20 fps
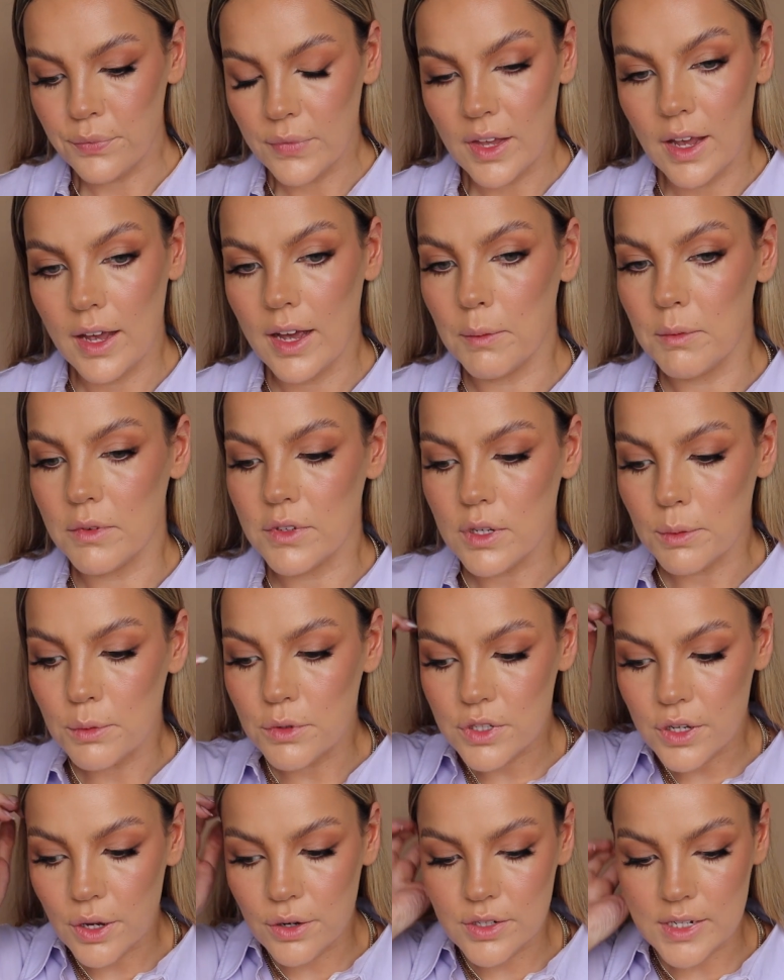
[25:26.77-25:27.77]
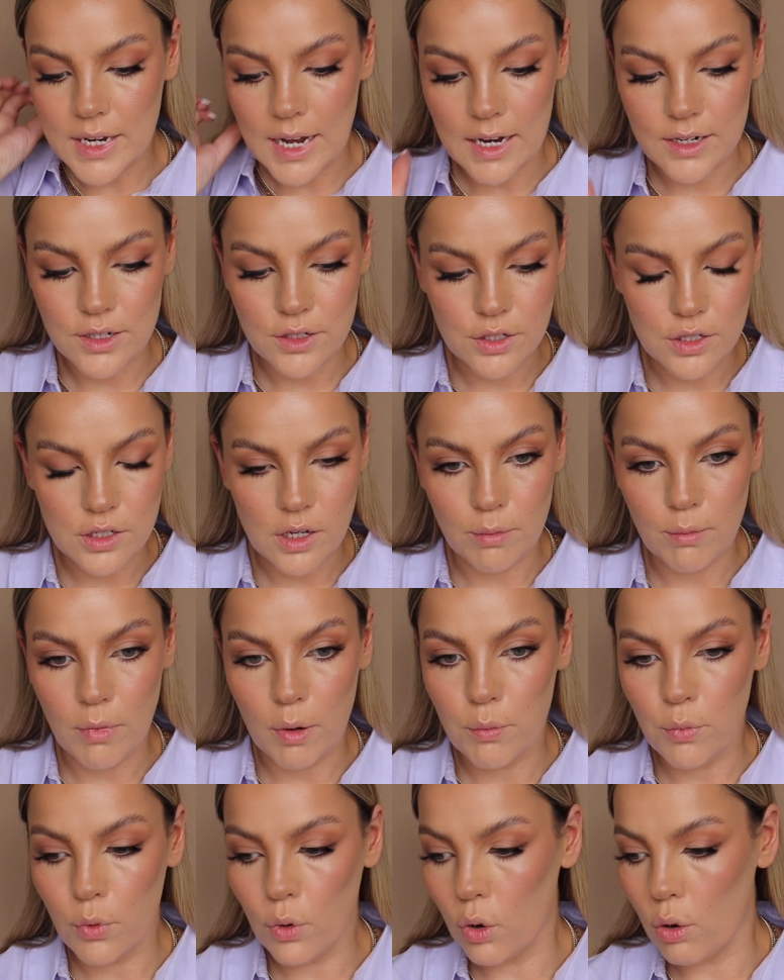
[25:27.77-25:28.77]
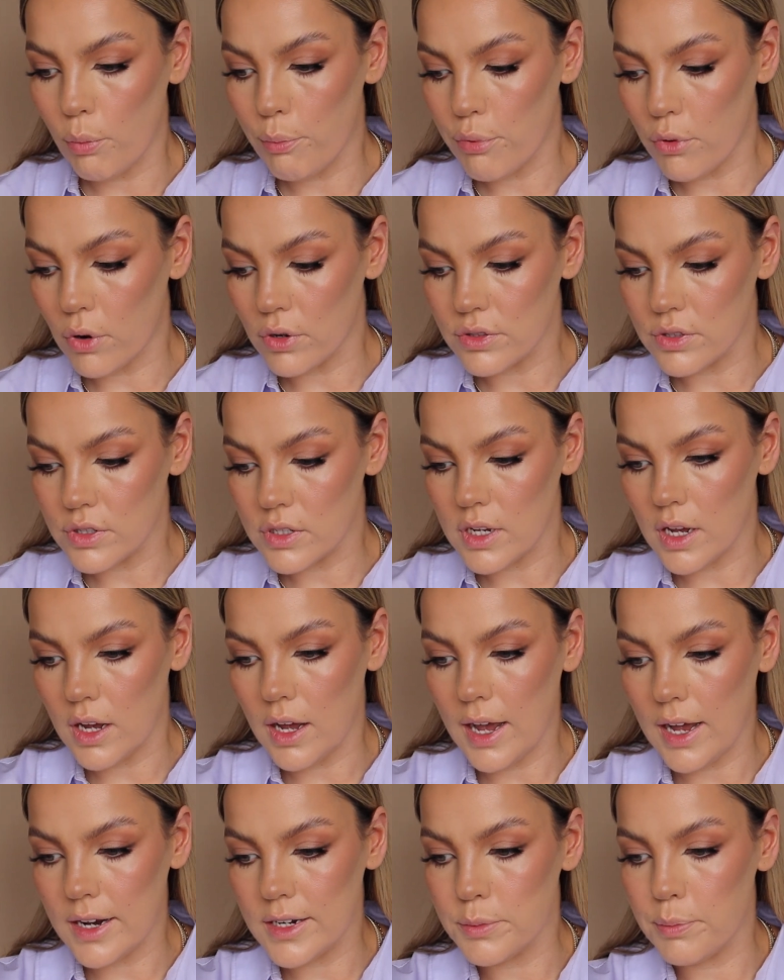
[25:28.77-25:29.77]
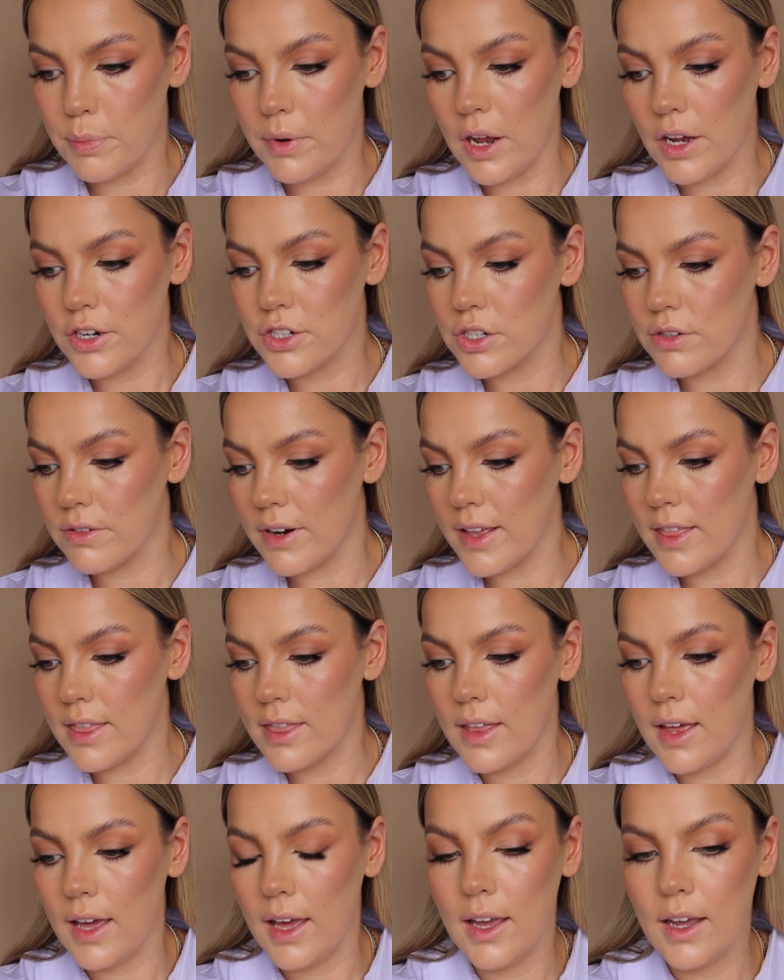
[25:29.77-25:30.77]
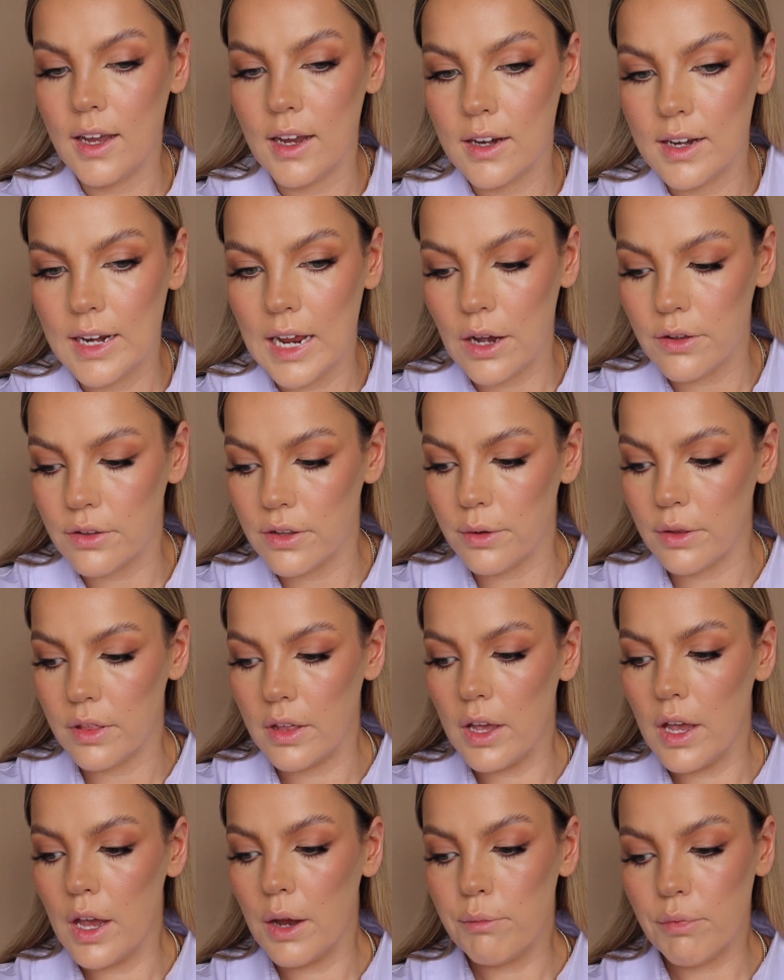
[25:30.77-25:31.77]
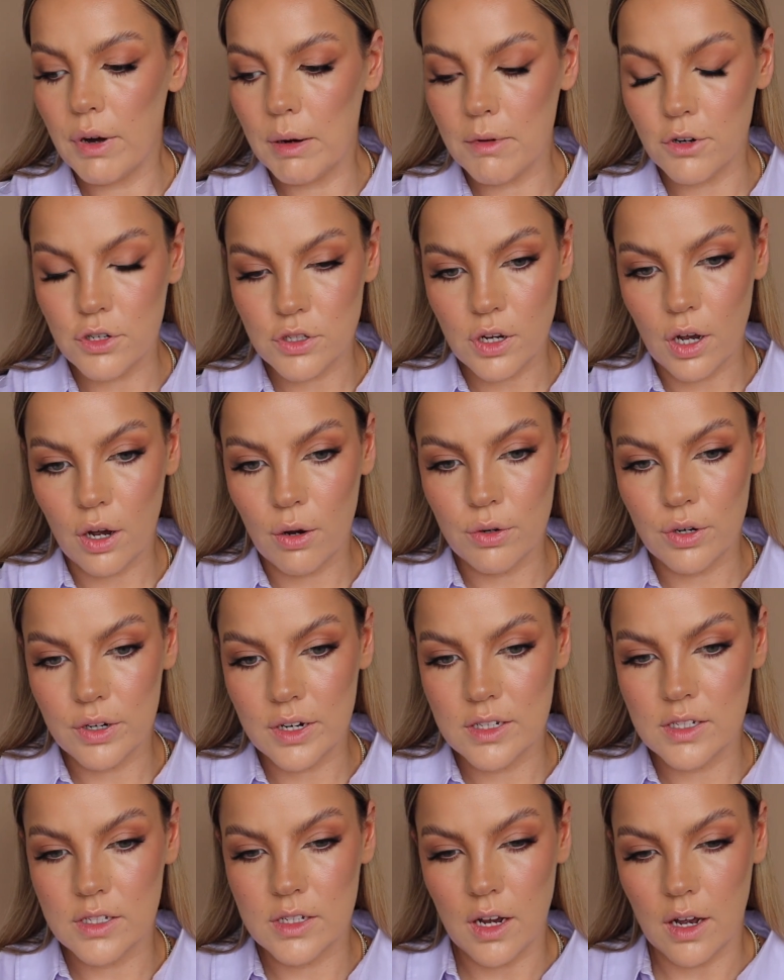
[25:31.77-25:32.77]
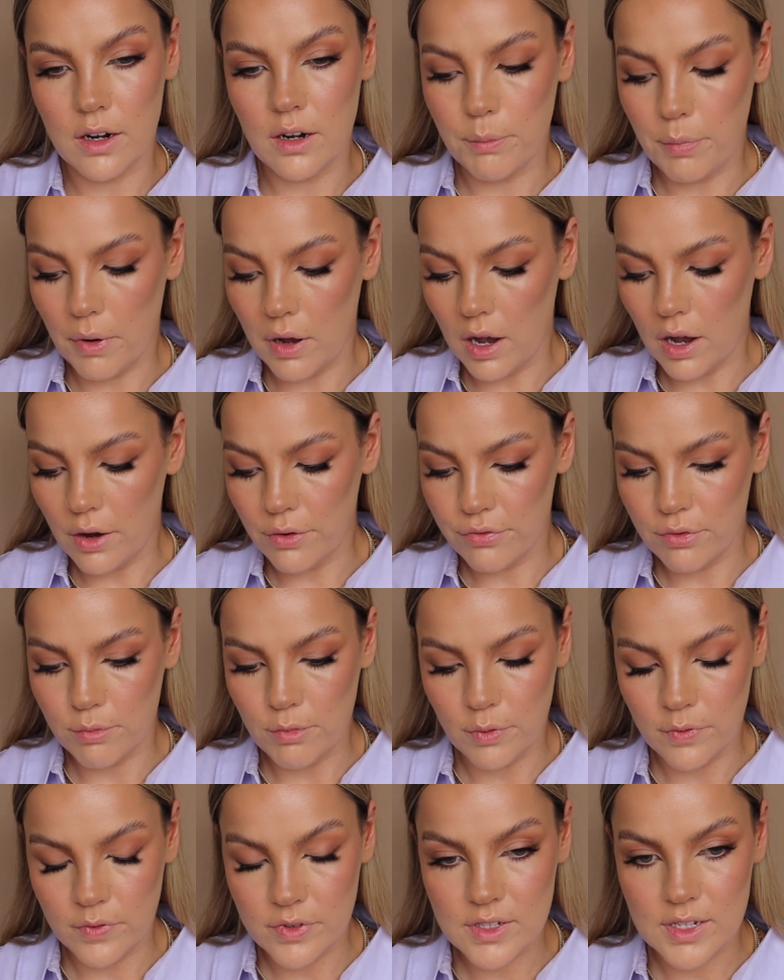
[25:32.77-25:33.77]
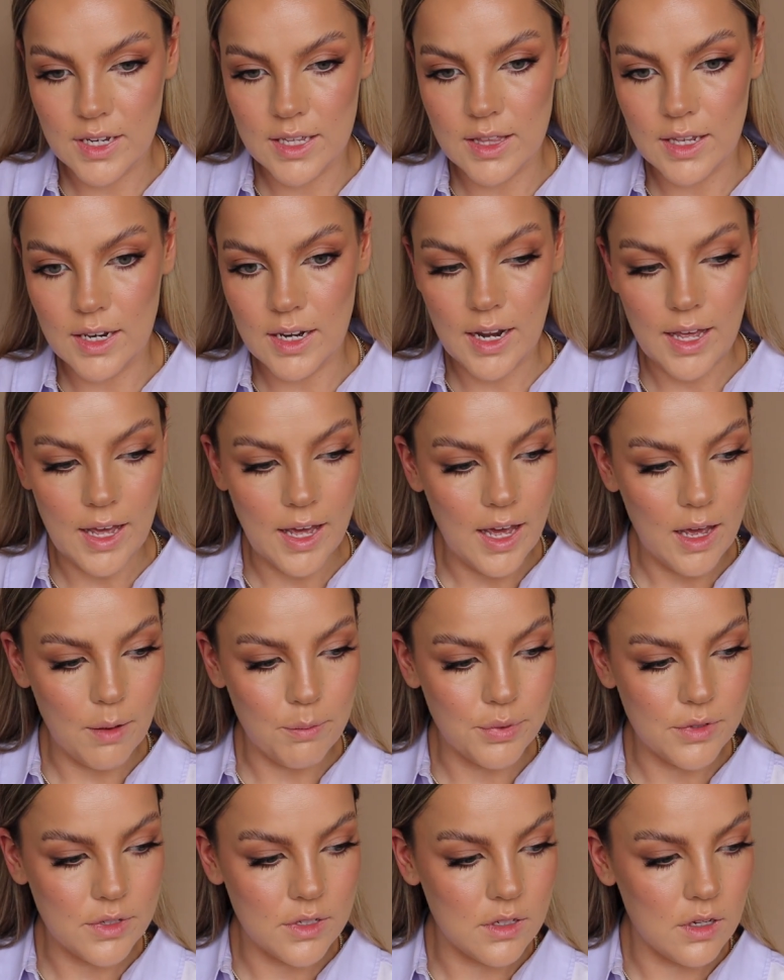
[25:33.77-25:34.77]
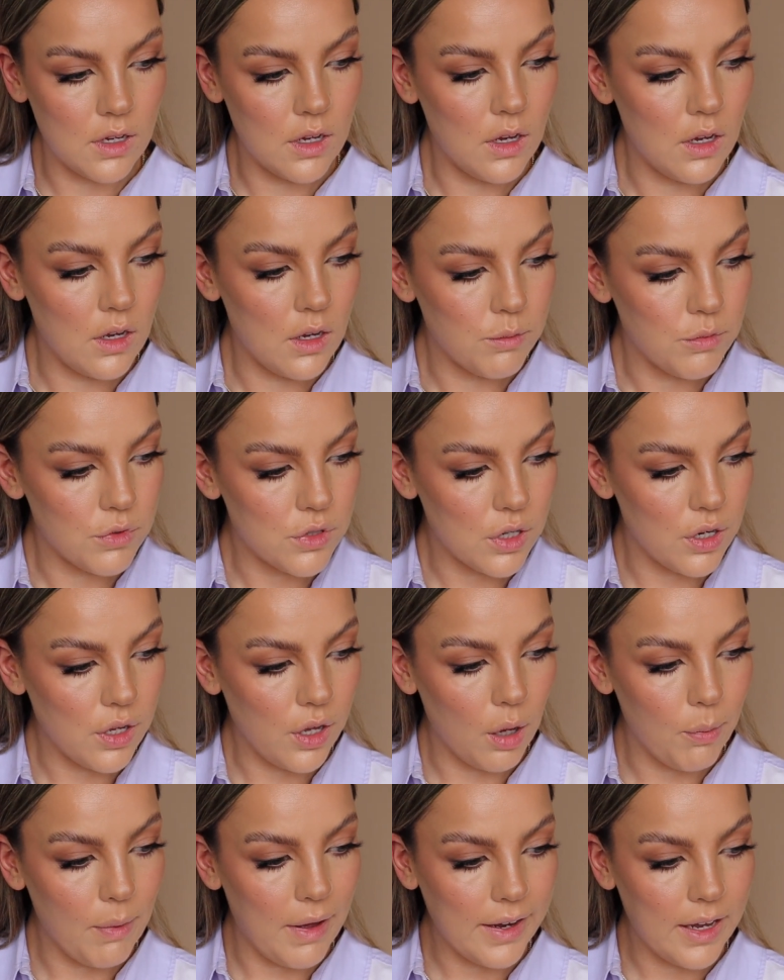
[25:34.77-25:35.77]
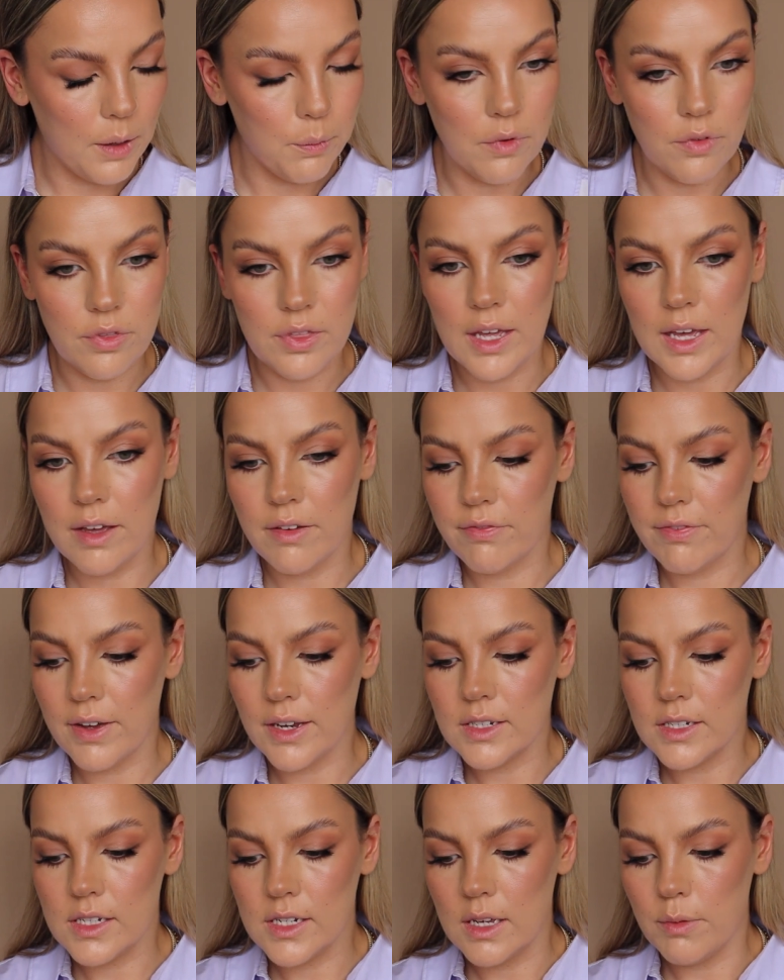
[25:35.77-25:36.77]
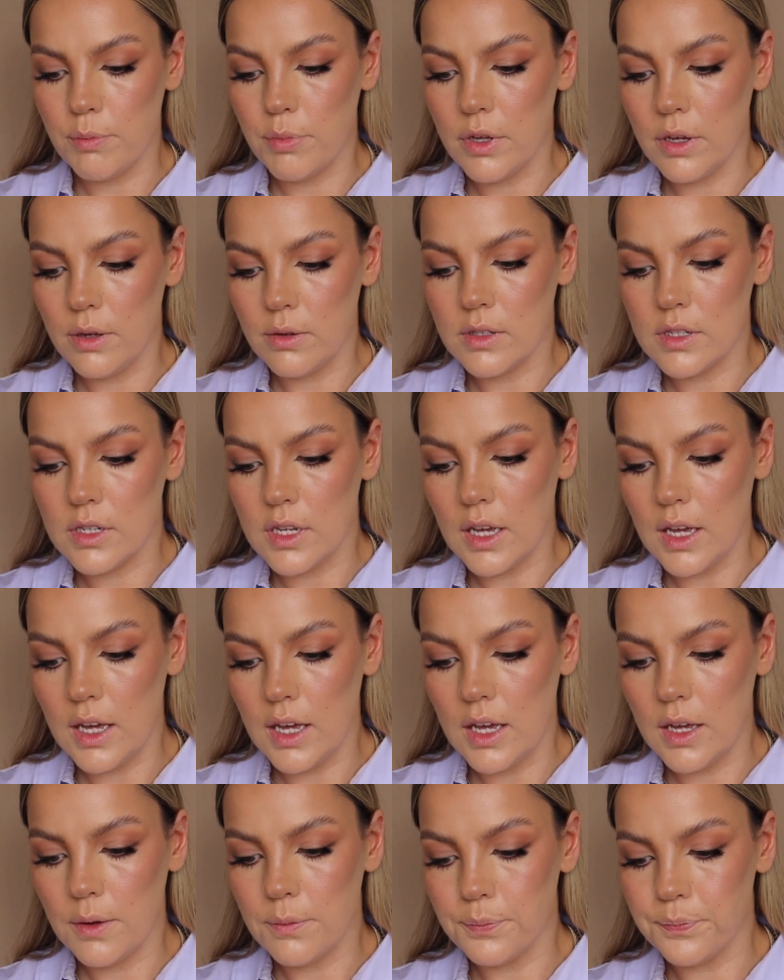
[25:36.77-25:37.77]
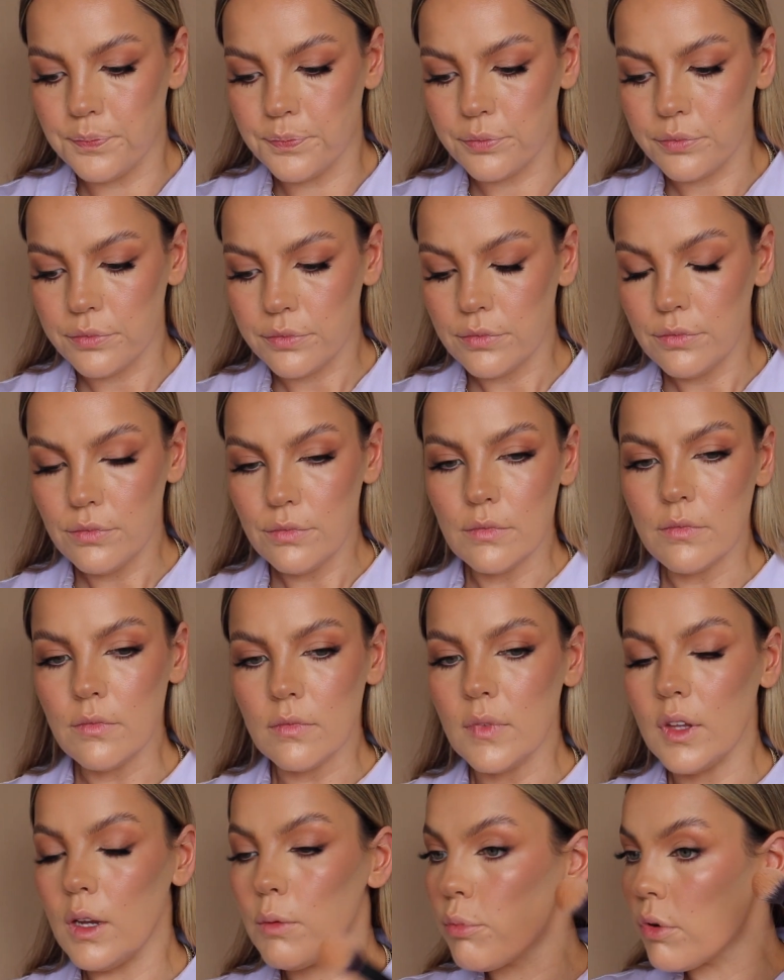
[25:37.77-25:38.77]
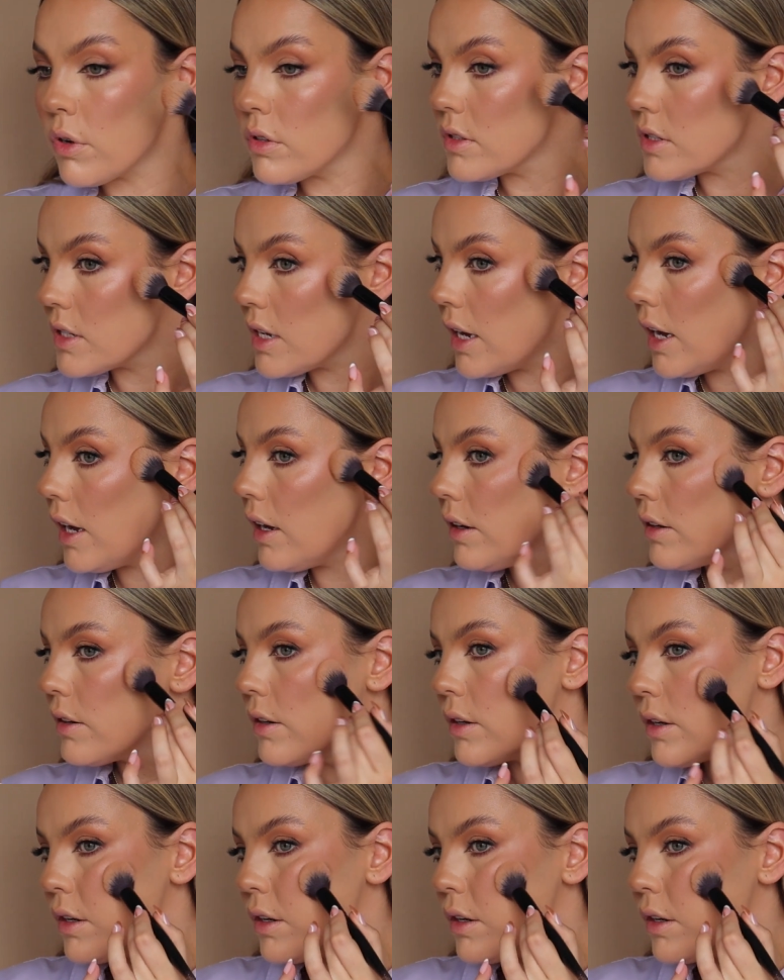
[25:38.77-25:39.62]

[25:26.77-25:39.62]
So I'm just going to add some more bronzer and blusher, I think, now that pretty much the whole look is done, apart from obviously the lips. I'm just going to go back in with the Fenty Beauty bronzer.